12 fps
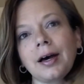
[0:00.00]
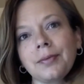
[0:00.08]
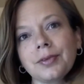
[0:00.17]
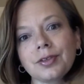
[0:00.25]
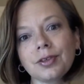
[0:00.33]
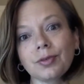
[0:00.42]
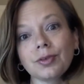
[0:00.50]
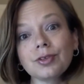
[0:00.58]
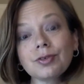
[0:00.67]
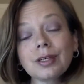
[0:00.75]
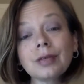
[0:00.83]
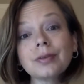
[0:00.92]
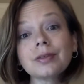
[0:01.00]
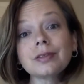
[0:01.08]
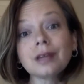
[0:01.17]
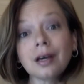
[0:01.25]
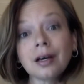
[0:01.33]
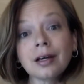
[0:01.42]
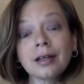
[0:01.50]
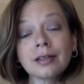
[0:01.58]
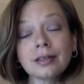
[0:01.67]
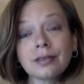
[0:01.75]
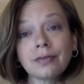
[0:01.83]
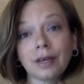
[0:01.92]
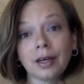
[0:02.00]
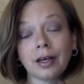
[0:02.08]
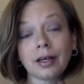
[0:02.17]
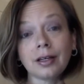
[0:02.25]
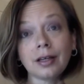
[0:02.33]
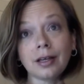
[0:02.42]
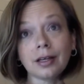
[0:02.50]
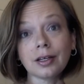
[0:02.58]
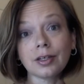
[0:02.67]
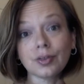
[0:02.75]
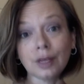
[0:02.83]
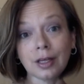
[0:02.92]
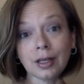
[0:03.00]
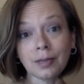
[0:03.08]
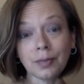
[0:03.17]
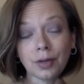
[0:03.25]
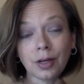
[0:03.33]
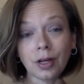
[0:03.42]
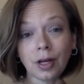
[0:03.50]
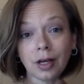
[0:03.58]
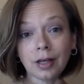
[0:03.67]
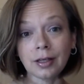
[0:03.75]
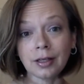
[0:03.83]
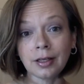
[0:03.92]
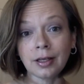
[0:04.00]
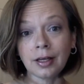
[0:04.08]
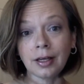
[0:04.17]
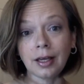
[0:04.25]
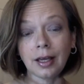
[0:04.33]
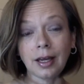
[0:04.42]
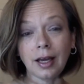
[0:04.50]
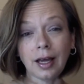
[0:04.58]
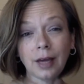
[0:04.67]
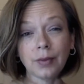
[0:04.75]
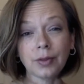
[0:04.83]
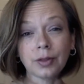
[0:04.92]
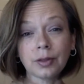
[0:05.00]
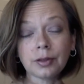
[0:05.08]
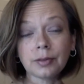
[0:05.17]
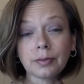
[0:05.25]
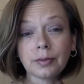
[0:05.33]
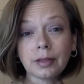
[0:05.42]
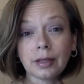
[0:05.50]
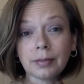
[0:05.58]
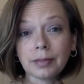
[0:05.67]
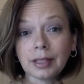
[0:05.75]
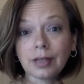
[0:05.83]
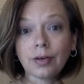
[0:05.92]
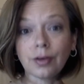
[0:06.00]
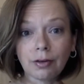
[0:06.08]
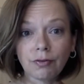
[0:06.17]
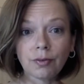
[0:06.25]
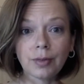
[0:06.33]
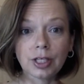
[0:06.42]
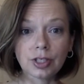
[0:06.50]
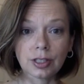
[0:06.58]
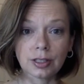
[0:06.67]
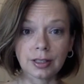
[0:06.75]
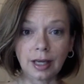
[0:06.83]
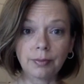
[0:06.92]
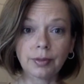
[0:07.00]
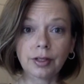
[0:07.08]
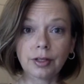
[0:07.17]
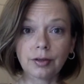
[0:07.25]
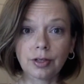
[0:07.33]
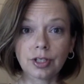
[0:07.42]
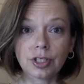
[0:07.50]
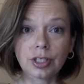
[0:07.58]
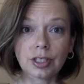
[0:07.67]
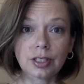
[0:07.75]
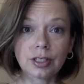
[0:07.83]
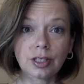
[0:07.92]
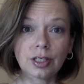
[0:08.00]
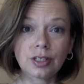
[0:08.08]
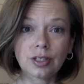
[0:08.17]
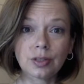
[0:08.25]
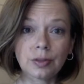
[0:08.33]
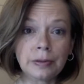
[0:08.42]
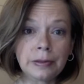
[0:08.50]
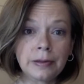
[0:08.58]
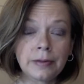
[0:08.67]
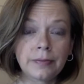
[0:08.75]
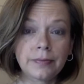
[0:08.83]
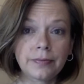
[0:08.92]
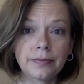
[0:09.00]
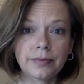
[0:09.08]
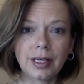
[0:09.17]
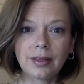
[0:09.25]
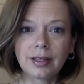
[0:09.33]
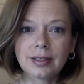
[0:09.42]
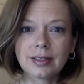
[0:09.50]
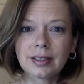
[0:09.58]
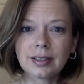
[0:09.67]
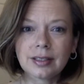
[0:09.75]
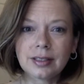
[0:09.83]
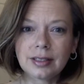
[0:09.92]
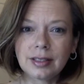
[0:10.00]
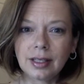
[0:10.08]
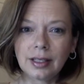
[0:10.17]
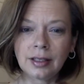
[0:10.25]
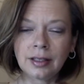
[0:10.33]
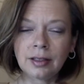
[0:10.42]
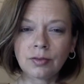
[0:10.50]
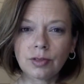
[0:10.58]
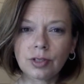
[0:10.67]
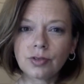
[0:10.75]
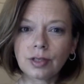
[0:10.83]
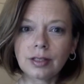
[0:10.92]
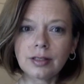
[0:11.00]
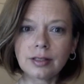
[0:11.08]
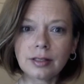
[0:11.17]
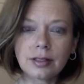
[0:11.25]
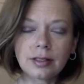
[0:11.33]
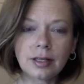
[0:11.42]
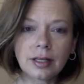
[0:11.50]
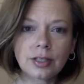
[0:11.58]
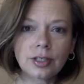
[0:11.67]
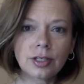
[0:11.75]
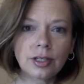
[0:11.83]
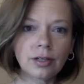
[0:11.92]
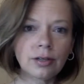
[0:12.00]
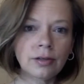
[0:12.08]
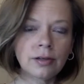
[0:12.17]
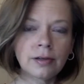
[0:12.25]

So the retreat was tons of fun. Katrina put it on, and I will link her information down below because she's going to do, I think, 16 retreats this next year.